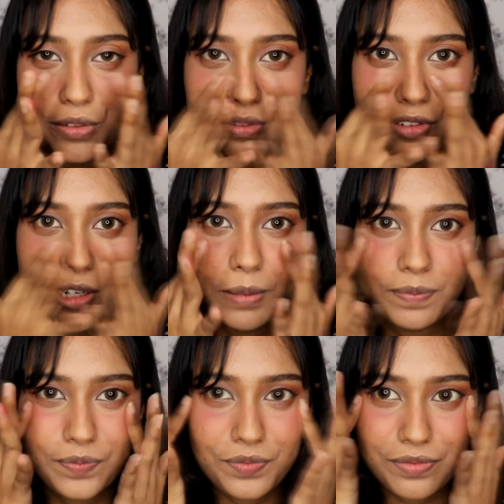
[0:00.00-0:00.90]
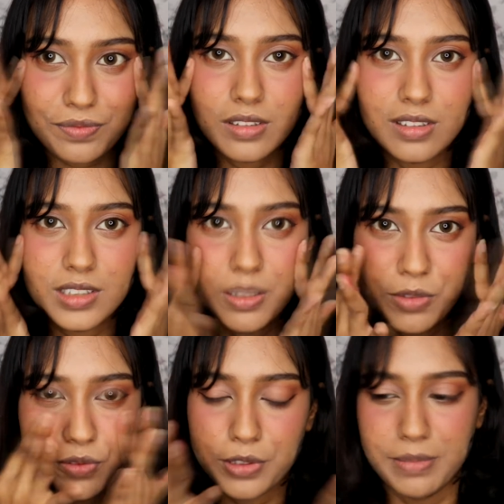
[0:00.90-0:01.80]
from
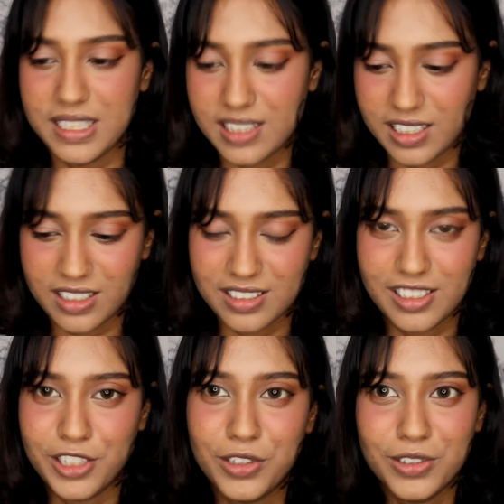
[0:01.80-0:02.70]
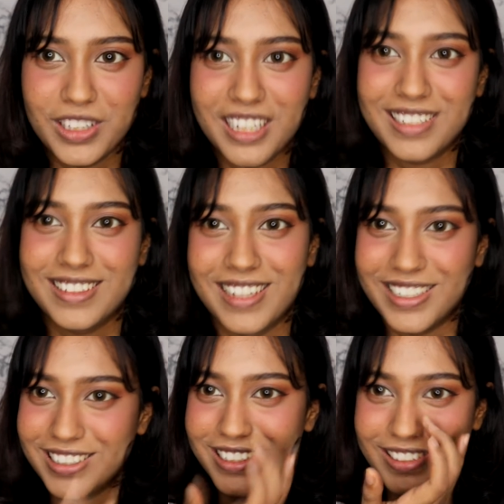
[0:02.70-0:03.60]
NCT. She's like, you know, they did
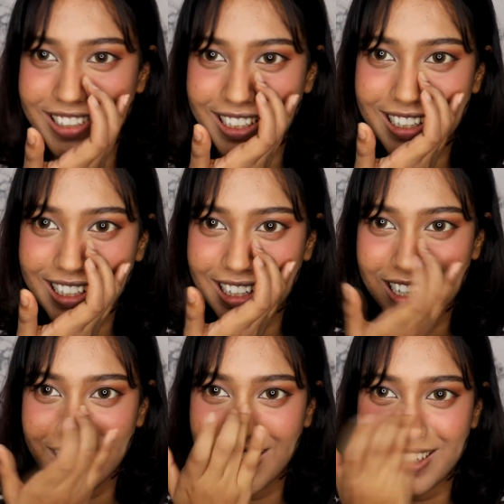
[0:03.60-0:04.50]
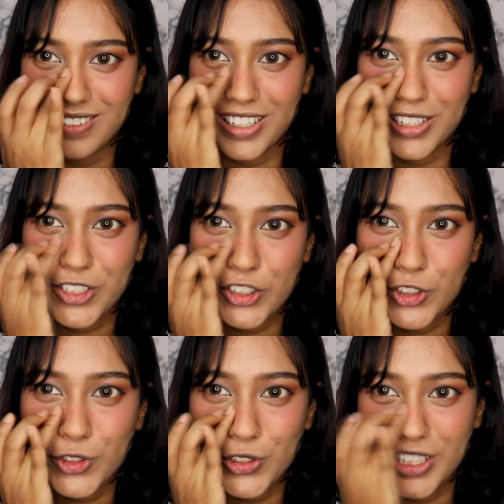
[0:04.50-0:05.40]
that, did you see? And I'm like,
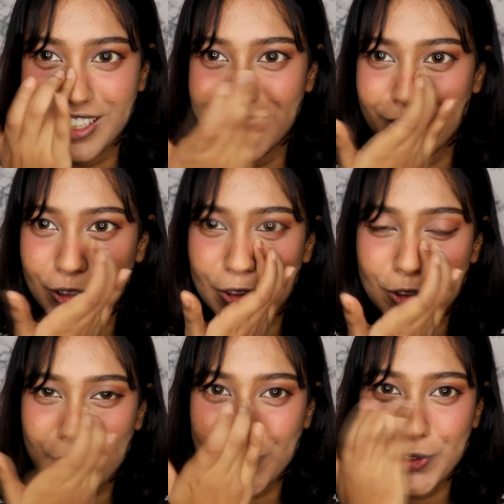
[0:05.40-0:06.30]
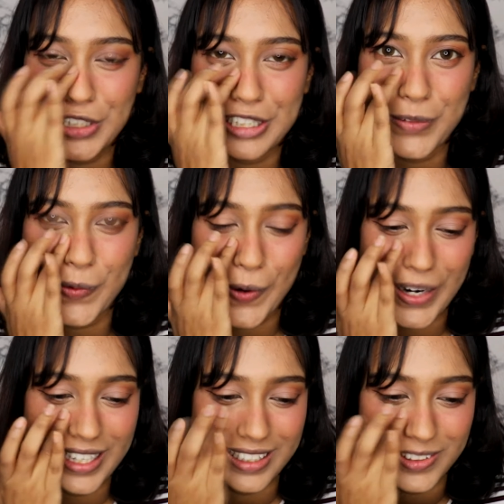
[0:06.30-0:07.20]
who did
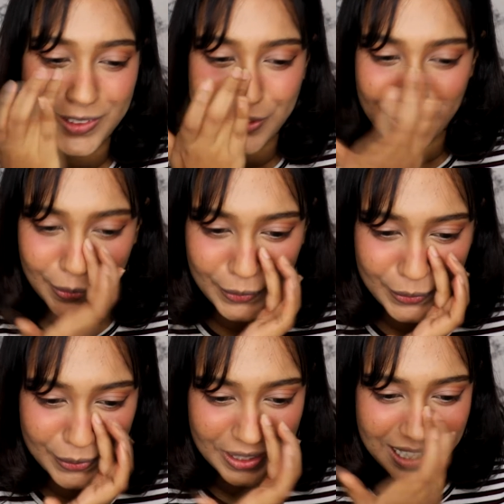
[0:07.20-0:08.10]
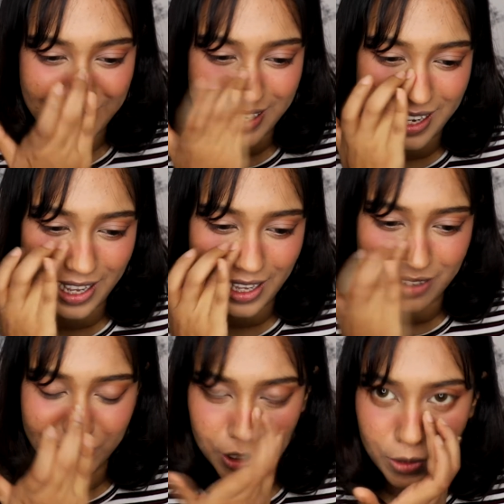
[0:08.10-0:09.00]
what, who's who? I
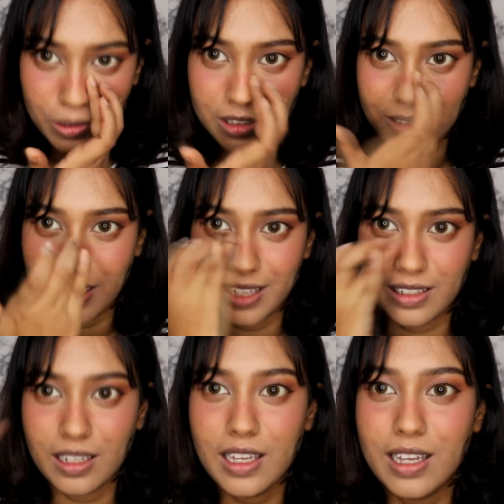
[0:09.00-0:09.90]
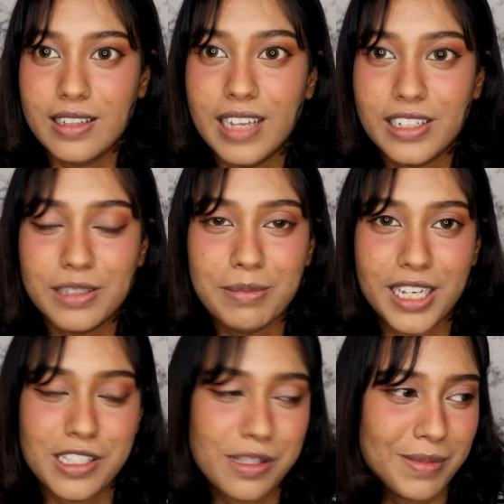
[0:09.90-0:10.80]
have no clue. And that
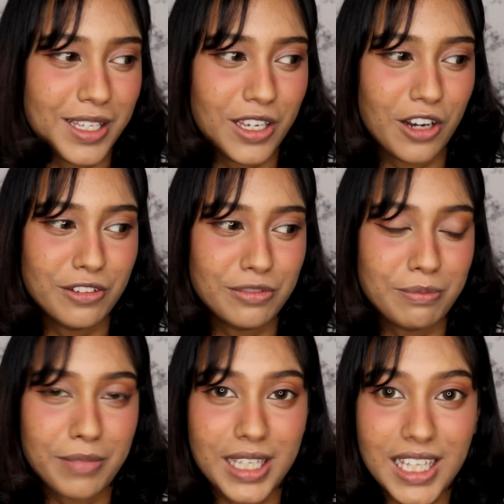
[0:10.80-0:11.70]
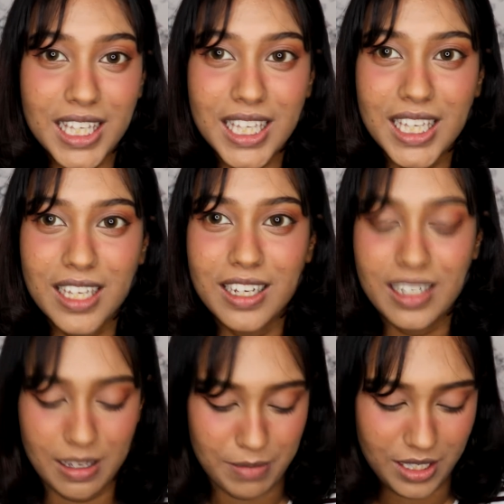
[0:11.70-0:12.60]
reminds me of me
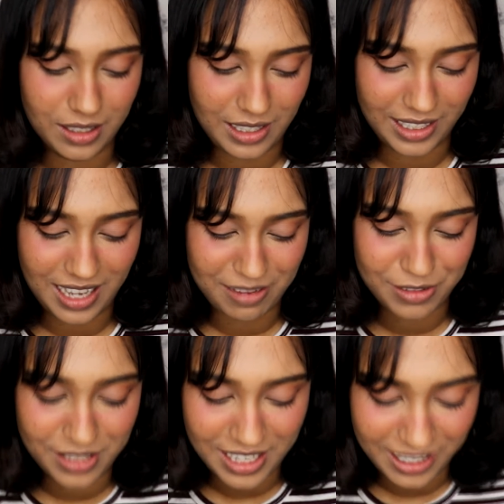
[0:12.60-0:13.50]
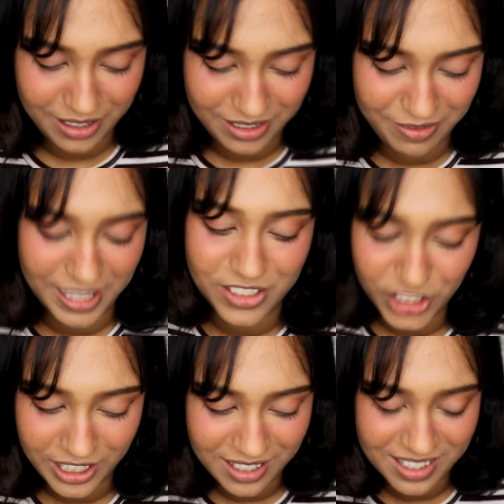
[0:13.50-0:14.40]
coming, like, I was like, when
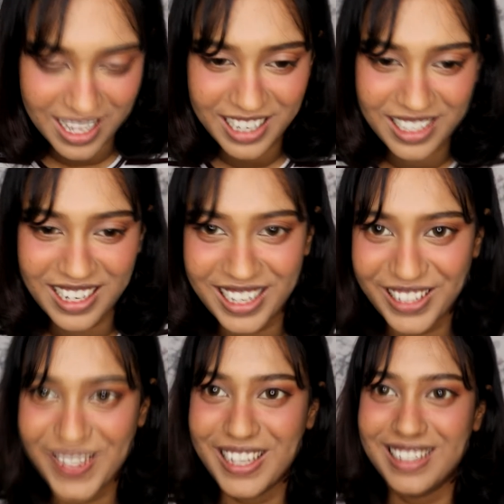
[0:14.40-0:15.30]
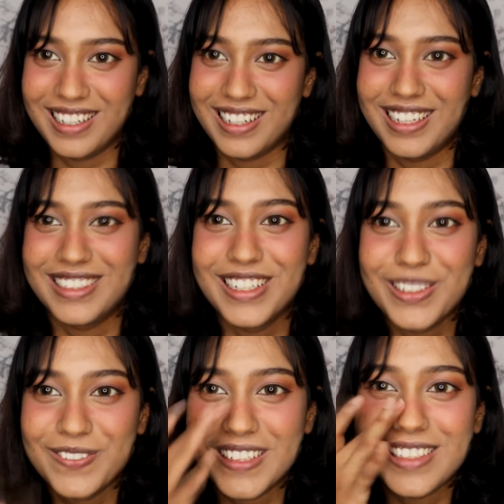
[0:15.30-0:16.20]
she does that, and I
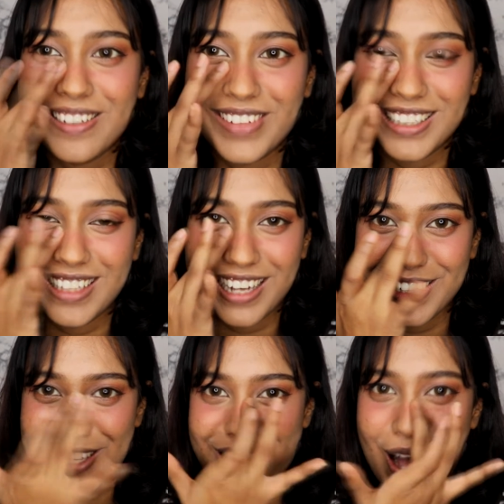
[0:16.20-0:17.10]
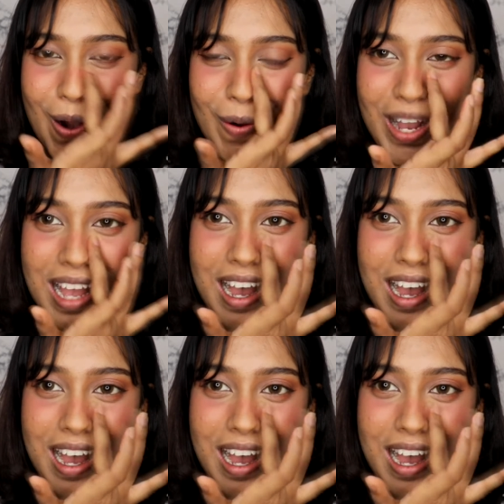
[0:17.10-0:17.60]
think to myself, like, that is how